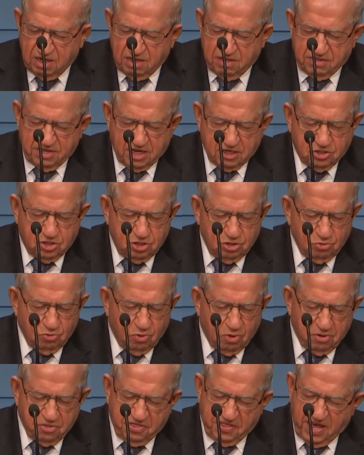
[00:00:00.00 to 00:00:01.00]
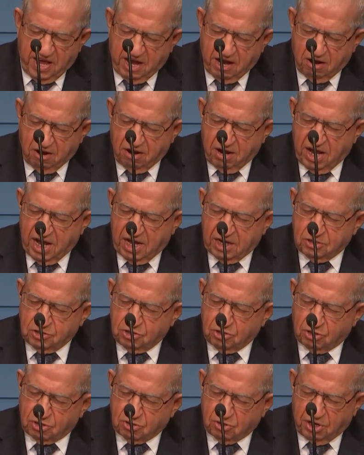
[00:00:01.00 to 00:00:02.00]
that you are there, and
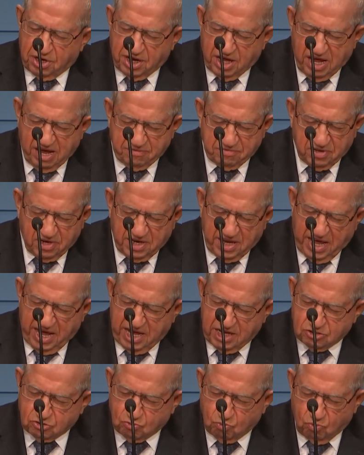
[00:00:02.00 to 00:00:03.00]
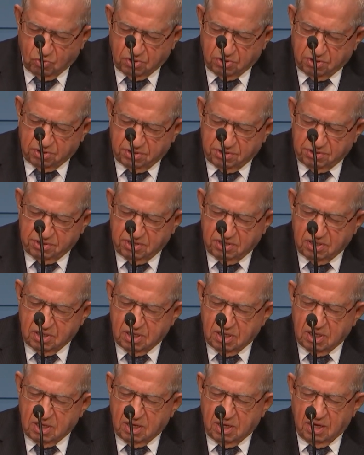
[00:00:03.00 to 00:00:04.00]
you're going to have the last word.
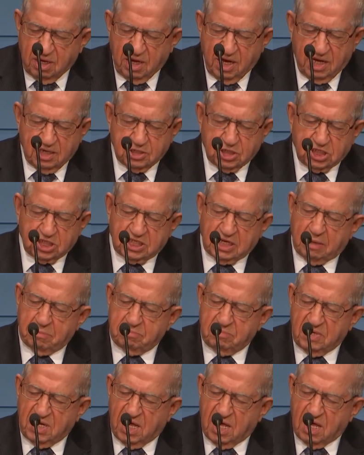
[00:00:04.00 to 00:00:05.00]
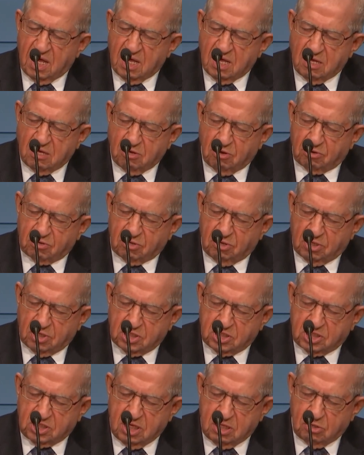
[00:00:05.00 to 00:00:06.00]
And someday you're going
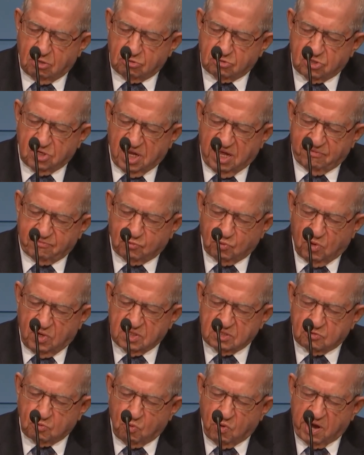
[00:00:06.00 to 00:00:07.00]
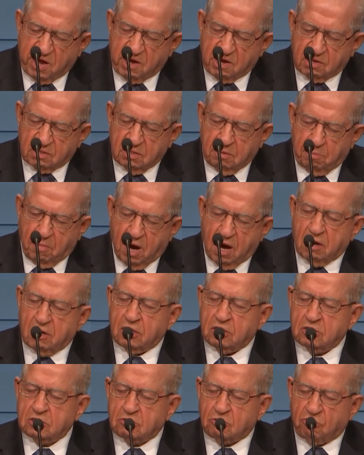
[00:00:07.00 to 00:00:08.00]
to see those loved ones wearing the
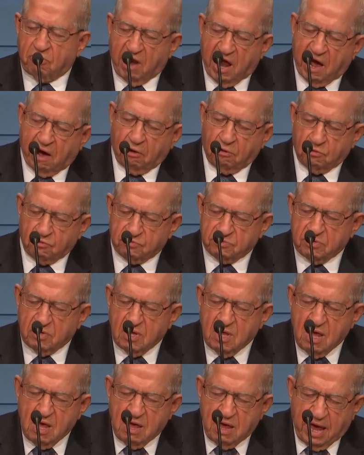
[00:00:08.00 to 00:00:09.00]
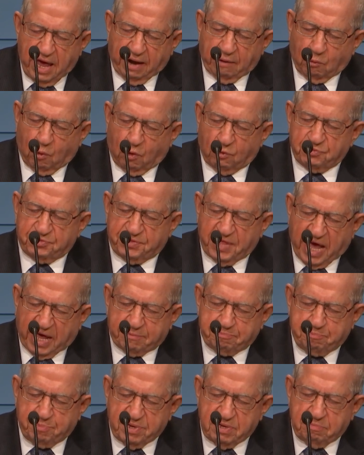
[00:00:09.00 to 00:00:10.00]
martyr's crown. And won't
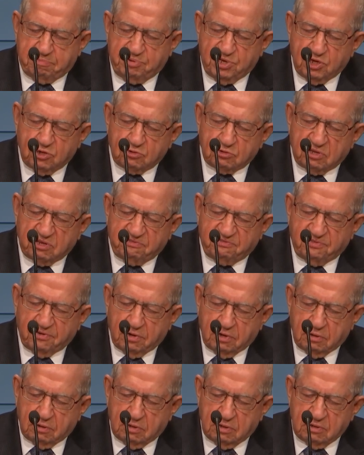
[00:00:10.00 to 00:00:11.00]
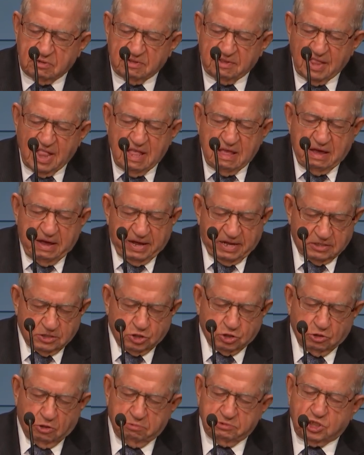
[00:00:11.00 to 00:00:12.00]
that be beautiful? And
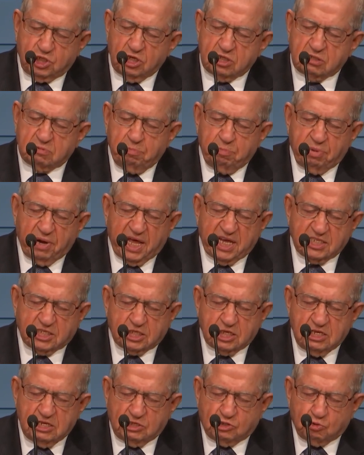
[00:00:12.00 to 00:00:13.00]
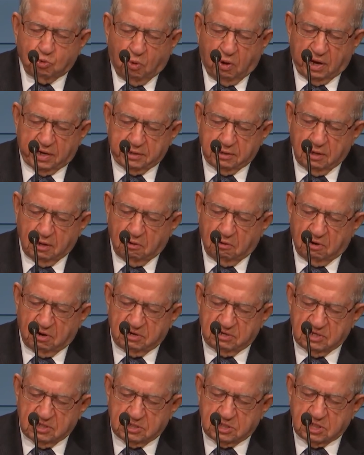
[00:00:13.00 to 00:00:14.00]
so just bless each one,
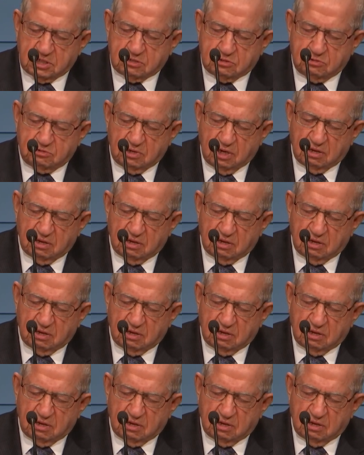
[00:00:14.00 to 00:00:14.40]
Lord, and just